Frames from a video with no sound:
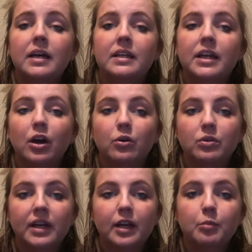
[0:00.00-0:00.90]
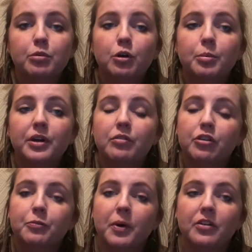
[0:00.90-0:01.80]
The only appropriate
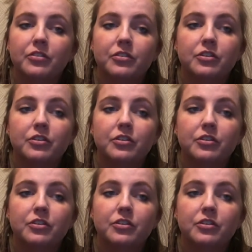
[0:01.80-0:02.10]
response